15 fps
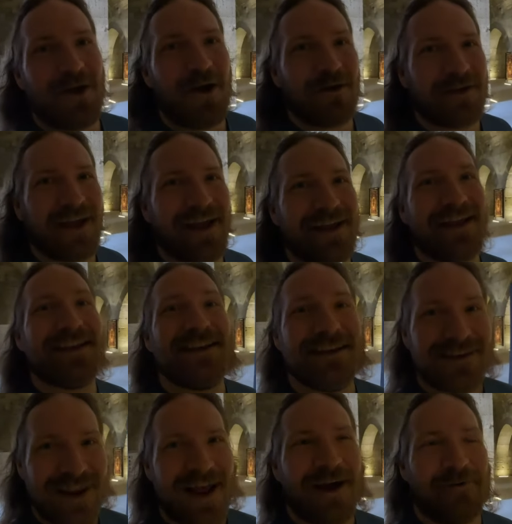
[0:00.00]
okay,
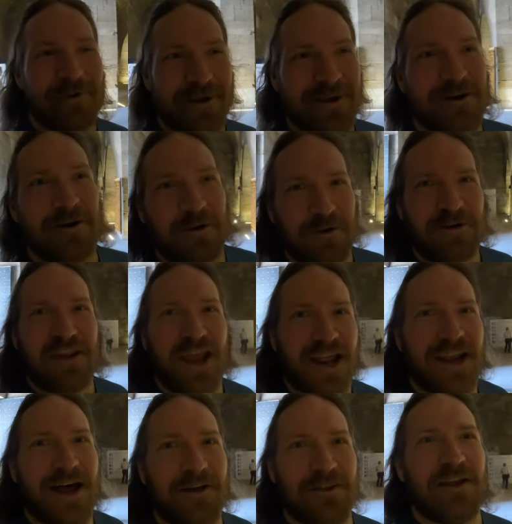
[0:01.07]
now I can
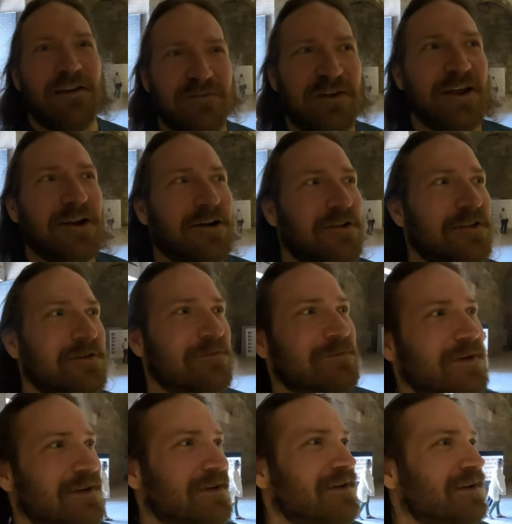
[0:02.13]
understand how they fit all of them.
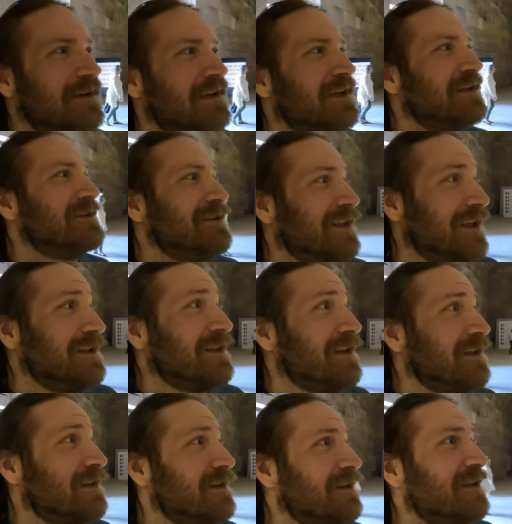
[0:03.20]
This
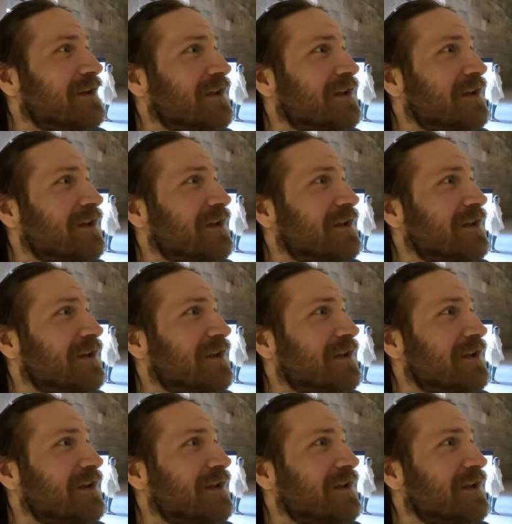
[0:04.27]
is